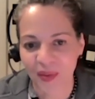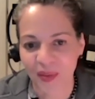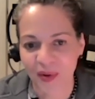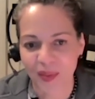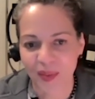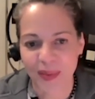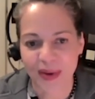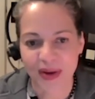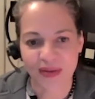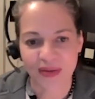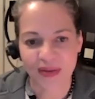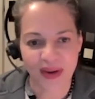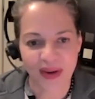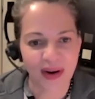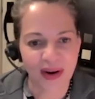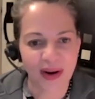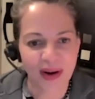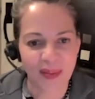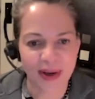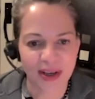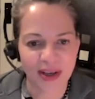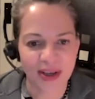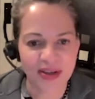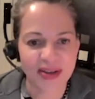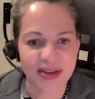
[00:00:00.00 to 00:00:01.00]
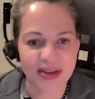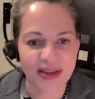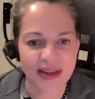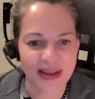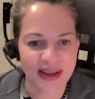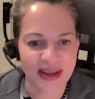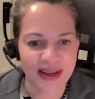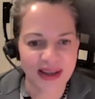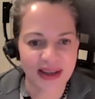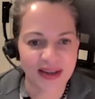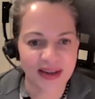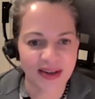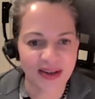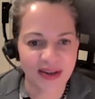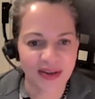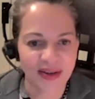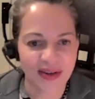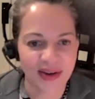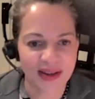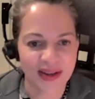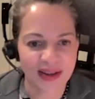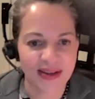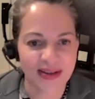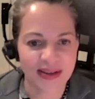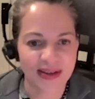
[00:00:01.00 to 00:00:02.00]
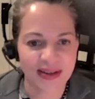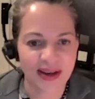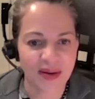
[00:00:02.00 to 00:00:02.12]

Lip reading: will be very much in need during this